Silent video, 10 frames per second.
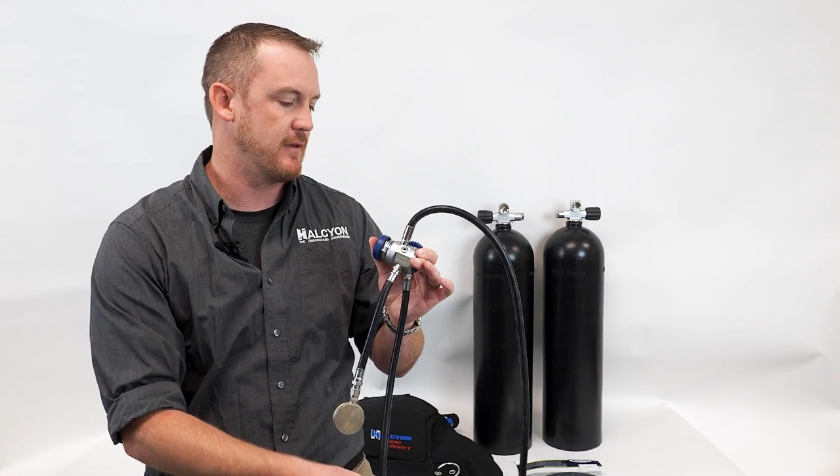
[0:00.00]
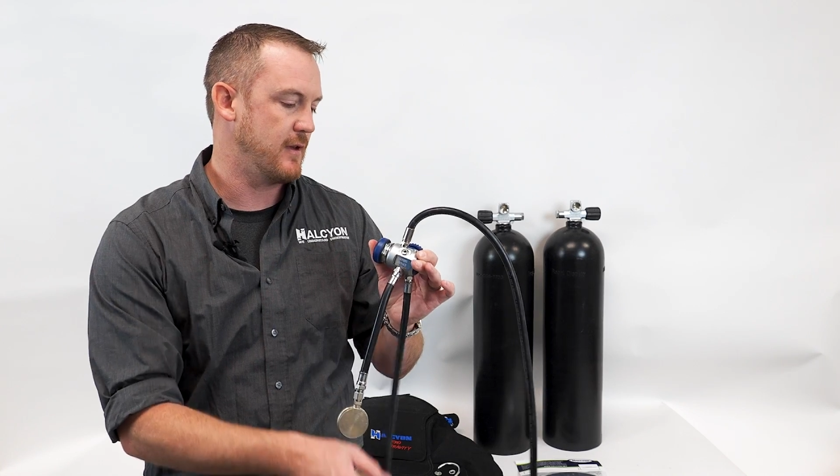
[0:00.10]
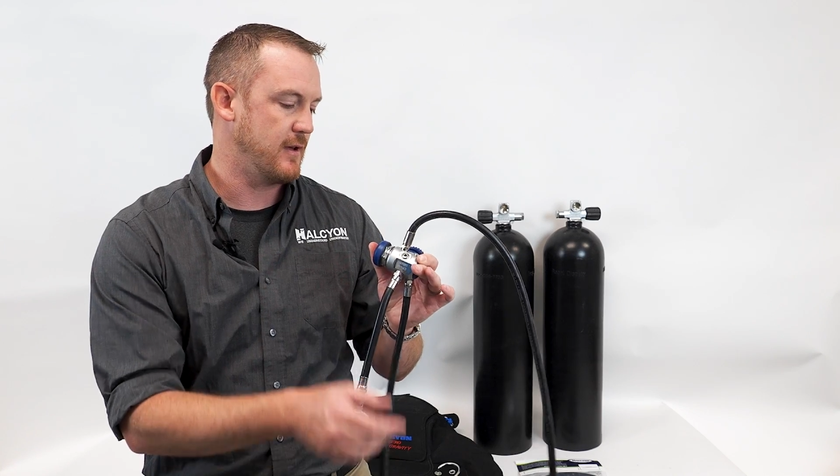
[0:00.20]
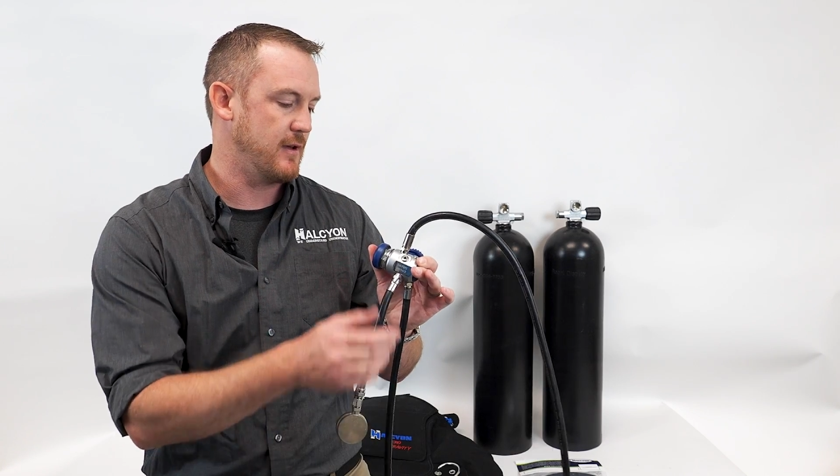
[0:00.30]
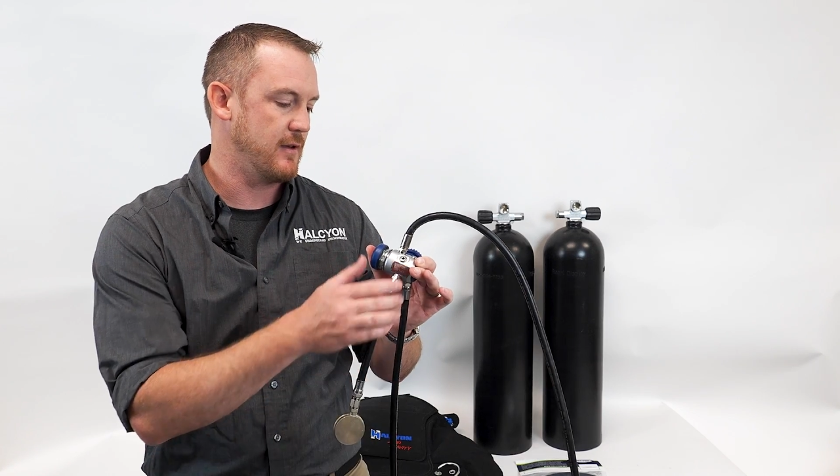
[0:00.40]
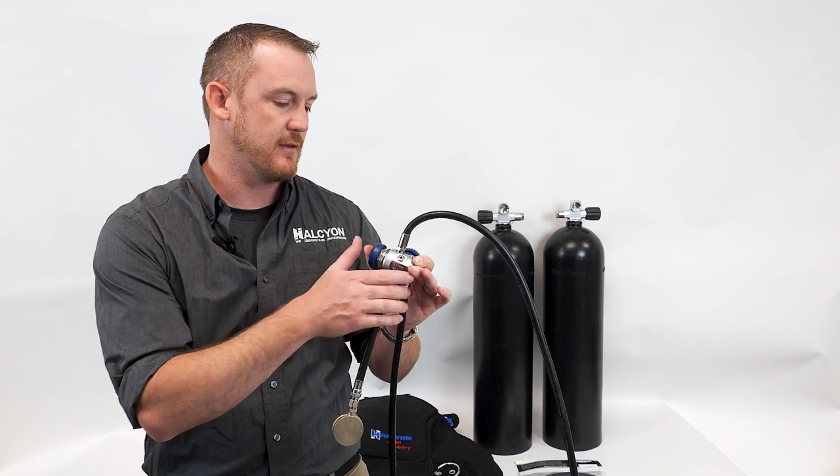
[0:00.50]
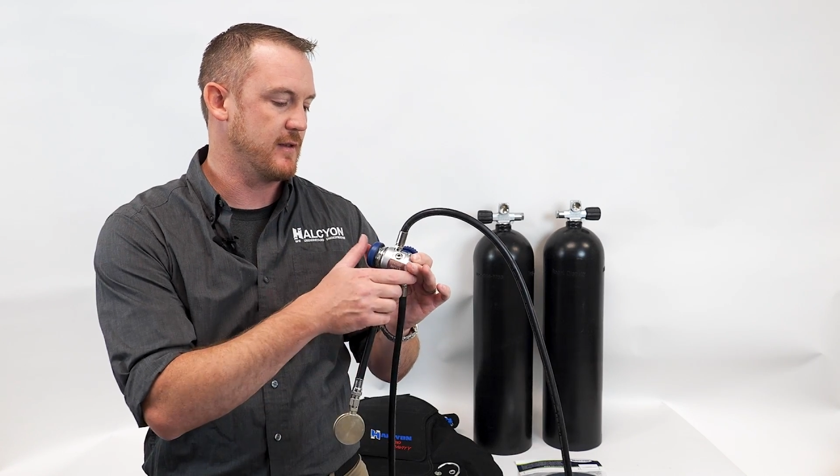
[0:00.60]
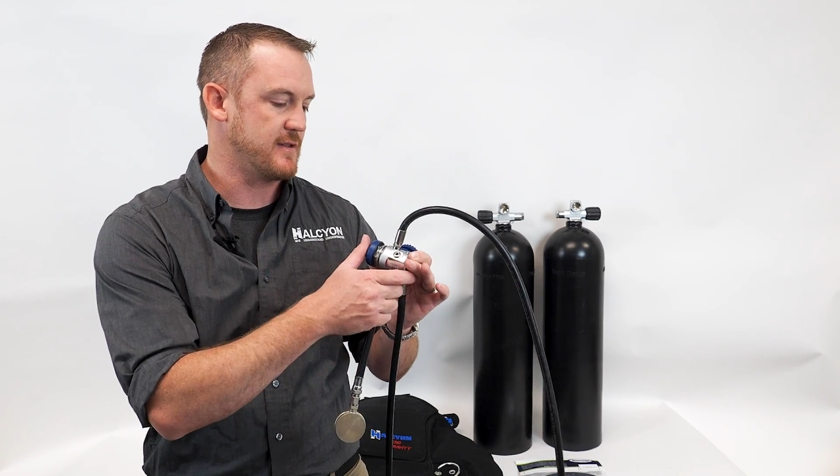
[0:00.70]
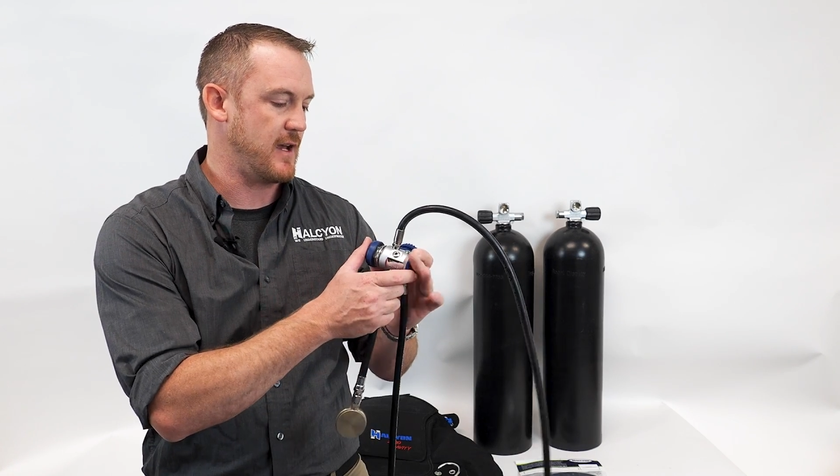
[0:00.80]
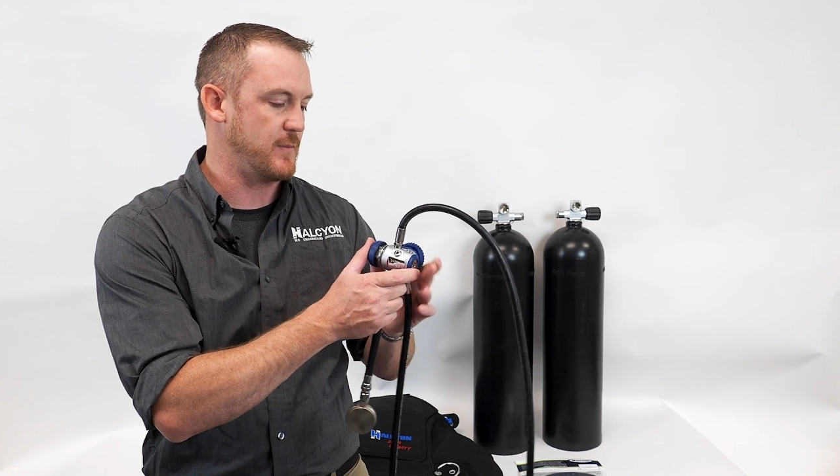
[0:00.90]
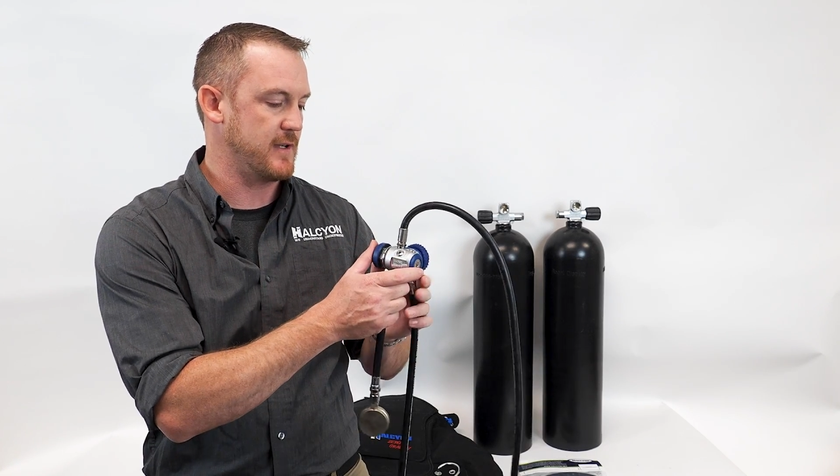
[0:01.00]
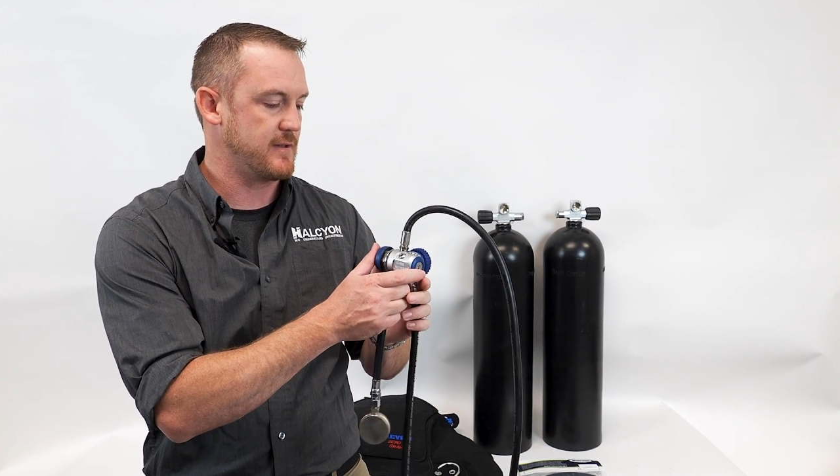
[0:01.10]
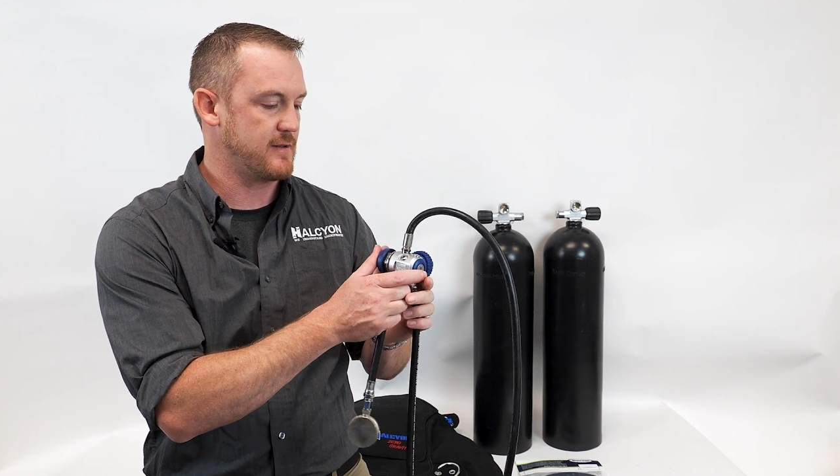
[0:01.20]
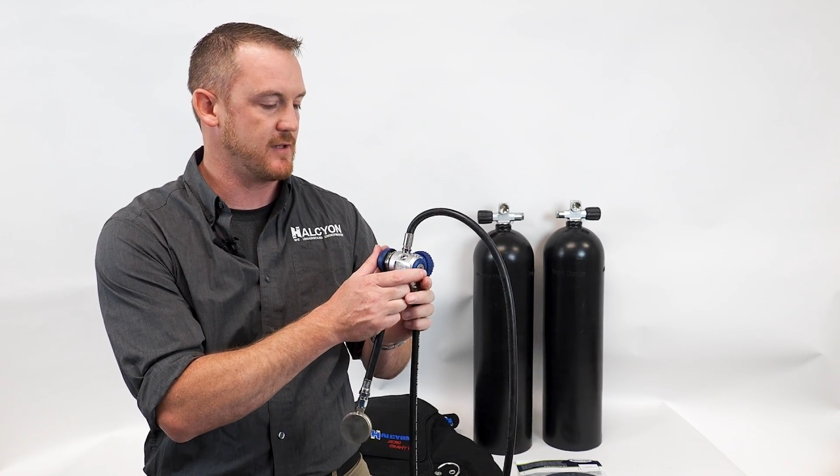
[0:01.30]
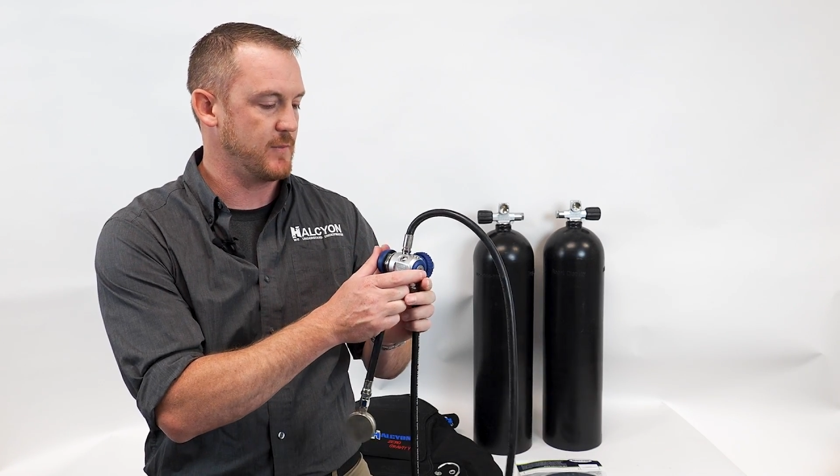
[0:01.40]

the side mount system